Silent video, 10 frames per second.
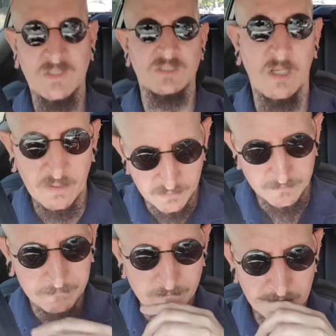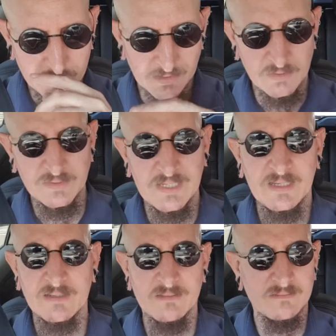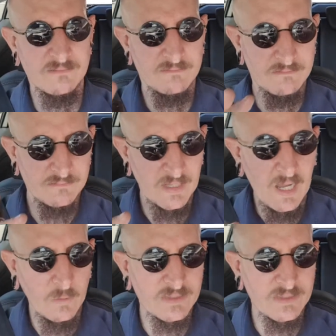So it's almost like I